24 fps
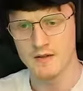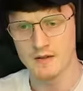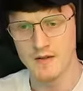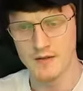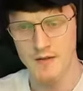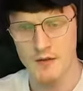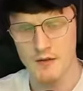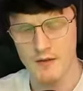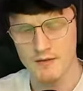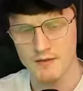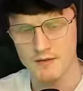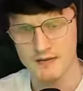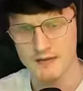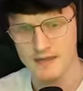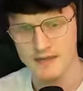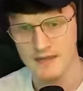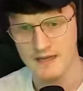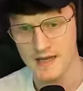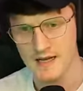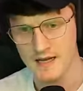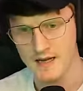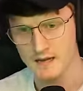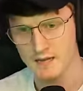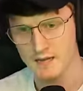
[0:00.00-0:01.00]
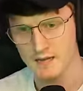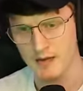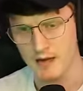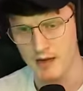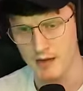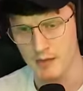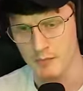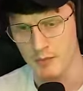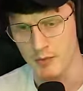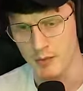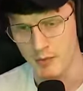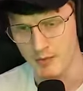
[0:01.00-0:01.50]
You know, ever since that,
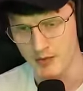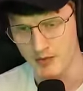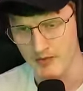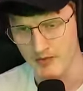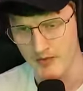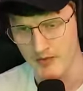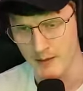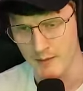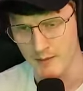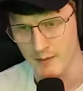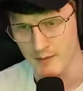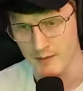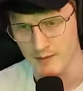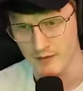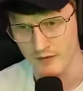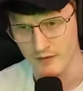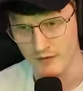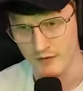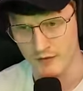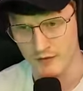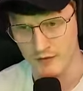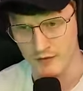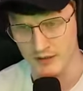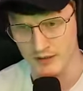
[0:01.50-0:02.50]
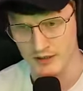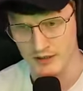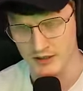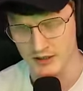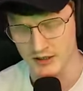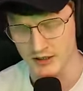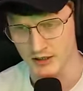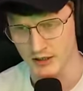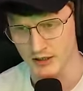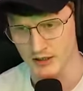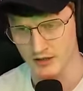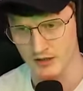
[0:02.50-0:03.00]
like, body cam
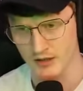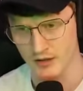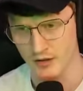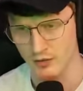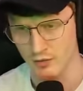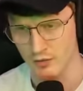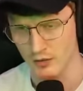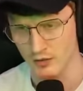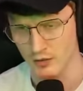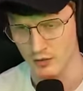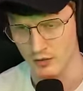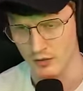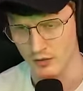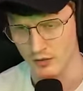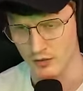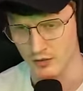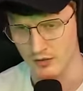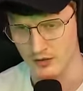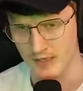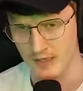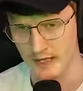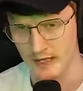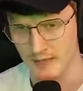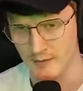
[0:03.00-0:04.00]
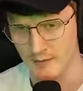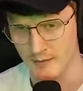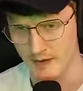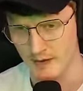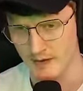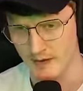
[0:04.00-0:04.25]
footage unrecord came